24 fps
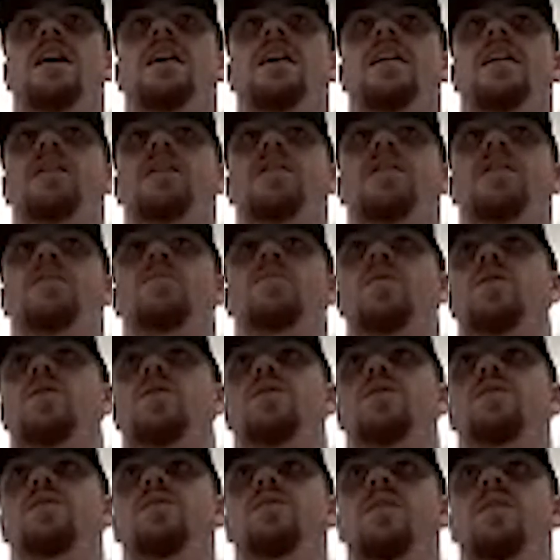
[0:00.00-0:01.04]
And with
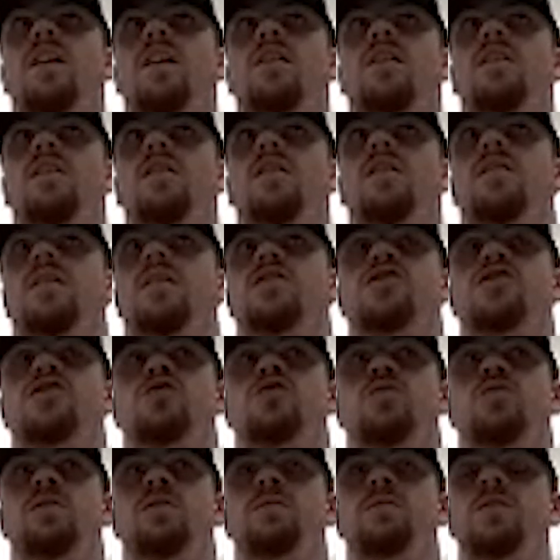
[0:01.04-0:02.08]

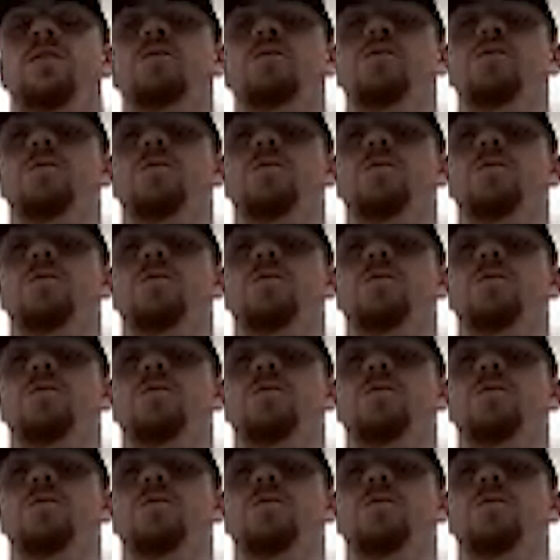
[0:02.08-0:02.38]
extremely